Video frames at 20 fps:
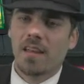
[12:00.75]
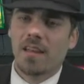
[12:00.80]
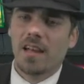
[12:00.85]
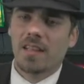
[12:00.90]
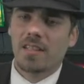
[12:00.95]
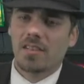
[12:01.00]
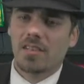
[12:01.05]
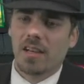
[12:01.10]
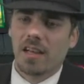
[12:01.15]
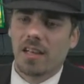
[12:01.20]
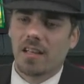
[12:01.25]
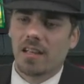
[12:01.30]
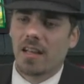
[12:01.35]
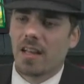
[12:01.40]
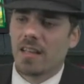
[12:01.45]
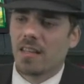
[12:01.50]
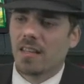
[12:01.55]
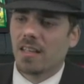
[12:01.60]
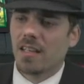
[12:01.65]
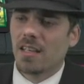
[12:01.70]
That's all right.
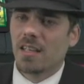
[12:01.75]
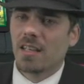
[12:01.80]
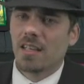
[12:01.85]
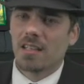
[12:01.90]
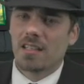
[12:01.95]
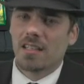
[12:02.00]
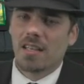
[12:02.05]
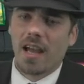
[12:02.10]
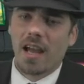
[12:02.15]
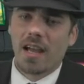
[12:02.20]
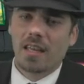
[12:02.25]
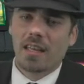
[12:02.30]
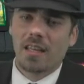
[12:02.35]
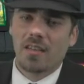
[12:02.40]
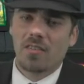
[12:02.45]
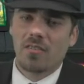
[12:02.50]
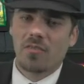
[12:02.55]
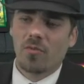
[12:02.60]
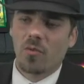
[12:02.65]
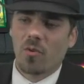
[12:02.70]
I think
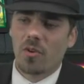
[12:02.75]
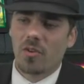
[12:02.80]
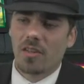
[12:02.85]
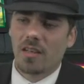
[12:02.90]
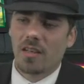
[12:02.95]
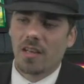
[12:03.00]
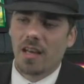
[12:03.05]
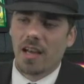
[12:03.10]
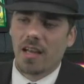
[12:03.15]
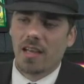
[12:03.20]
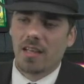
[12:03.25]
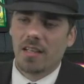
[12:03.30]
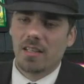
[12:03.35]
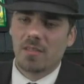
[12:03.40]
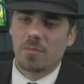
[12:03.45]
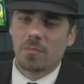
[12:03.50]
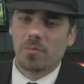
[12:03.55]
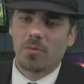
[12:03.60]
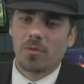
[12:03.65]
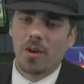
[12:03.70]
attacking for the 9
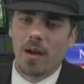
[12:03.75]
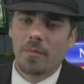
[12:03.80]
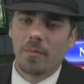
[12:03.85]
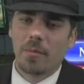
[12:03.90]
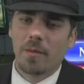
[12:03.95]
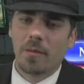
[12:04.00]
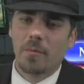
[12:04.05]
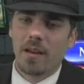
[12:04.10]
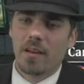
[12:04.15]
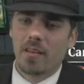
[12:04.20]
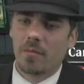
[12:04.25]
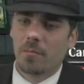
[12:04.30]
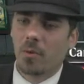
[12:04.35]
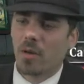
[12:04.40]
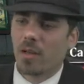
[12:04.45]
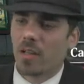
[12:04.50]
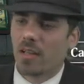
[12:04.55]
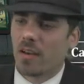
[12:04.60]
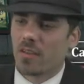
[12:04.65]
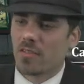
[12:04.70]
is probably better than
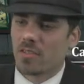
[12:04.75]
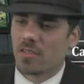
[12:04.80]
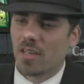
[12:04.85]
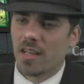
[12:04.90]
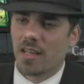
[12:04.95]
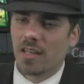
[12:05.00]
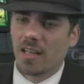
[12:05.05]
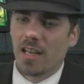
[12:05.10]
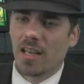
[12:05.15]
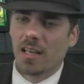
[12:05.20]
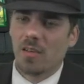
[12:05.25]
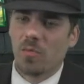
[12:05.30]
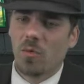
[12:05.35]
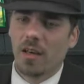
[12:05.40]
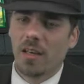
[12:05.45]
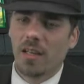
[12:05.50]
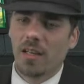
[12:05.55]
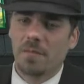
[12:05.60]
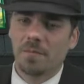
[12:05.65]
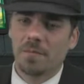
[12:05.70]
putting counters on
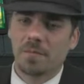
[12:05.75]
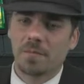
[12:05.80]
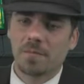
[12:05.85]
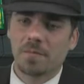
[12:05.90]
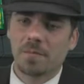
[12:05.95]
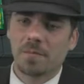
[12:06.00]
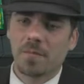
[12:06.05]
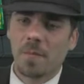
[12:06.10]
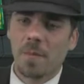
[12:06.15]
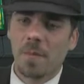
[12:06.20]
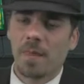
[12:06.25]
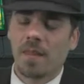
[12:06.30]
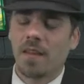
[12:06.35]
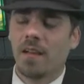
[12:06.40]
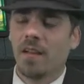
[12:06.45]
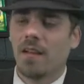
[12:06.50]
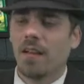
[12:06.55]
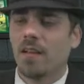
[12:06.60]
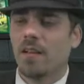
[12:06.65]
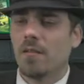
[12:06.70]
anyway.
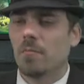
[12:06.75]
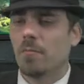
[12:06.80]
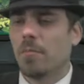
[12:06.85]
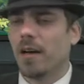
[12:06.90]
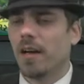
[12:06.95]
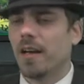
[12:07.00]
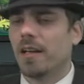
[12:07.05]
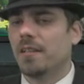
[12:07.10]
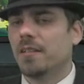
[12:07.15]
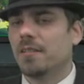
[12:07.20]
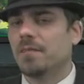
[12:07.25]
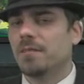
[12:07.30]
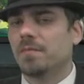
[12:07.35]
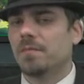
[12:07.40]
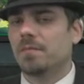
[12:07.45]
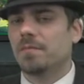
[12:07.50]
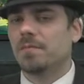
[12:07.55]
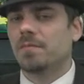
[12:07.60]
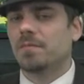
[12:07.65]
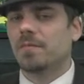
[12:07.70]
But
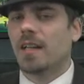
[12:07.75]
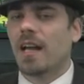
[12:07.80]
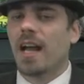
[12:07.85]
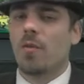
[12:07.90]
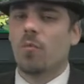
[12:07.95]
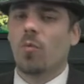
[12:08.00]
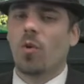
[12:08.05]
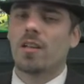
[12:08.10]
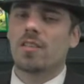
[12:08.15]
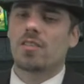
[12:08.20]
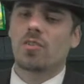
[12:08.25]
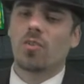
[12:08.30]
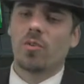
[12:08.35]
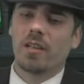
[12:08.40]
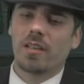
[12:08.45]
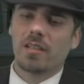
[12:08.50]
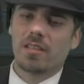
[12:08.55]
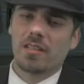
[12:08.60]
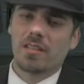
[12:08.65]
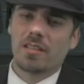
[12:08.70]
I was
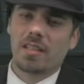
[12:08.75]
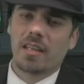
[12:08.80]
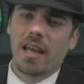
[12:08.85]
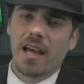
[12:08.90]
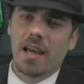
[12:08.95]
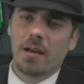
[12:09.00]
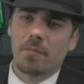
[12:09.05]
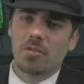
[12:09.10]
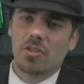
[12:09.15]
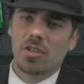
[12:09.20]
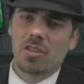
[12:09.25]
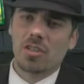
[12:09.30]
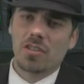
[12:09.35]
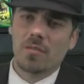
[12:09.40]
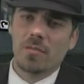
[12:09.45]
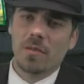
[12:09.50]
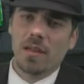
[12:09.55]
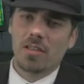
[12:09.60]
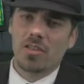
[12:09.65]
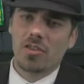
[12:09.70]
going to tap just
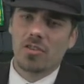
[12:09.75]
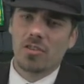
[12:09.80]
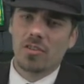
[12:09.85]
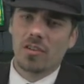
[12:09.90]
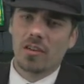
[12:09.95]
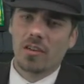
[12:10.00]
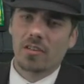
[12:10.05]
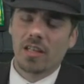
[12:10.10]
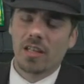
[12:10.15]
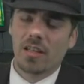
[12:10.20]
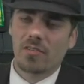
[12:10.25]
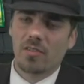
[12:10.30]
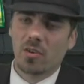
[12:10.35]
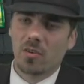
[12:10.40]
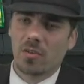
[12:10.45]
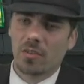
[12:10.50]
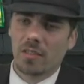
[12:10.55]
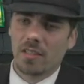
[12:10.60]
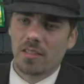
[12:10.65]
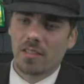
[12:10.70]
to make sure that our life
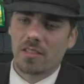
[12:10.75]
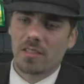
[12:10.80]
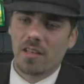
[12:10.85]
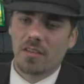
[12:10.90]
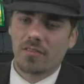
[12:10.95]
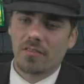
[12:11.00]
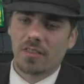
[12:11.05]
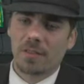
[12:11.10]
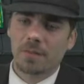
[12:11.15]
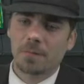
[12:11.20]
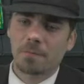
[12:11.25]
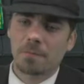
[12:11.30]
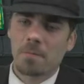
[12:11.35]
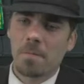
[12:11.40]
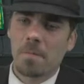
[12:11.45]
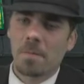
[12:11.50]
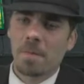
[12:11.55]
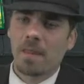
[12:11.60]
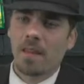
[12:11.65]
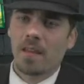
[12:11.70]
total didn't suffer.
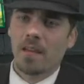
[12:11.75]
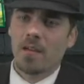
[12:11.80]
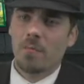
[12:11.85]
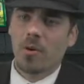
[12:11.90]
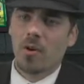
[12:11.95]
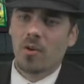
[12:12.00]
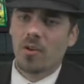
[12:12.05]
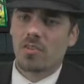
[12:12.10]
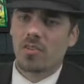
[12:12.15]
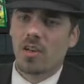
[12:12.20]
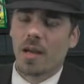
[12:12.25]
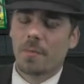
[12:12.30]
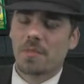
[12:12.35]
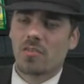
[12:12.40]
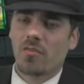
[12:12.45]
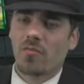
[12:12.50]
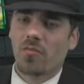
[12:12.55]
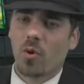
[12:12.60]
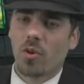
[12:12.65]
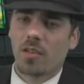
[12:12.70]
Opponent drops
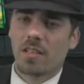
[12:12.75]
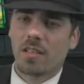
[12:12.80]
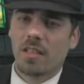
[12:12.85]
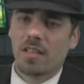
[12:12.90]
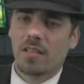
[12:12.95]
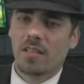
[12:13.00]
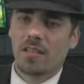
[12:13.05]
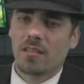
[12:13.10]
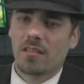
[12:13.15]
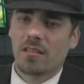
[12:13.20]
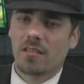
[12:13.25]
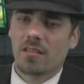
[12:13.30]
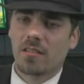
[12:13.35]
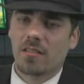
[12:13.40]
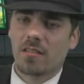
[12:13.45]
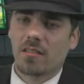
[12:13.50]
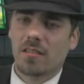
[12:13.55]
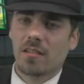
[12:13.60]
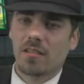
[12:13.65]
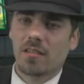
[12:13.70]
to 14.
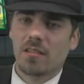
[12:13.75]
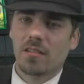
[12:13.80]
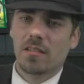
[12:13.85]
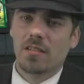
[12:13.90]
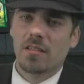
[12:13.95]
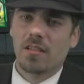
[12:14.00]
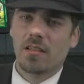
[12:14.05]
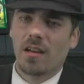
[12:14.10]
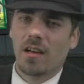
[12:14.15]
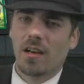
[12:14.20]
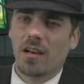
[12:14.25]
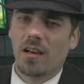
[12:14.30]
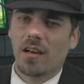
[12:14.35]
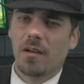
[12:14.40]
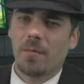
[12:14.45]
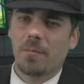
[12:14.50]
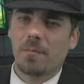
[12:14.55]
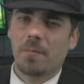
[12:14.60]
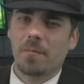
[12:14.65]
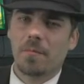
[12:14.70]

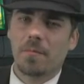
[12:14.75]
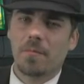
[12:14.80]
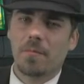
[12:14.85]
Oh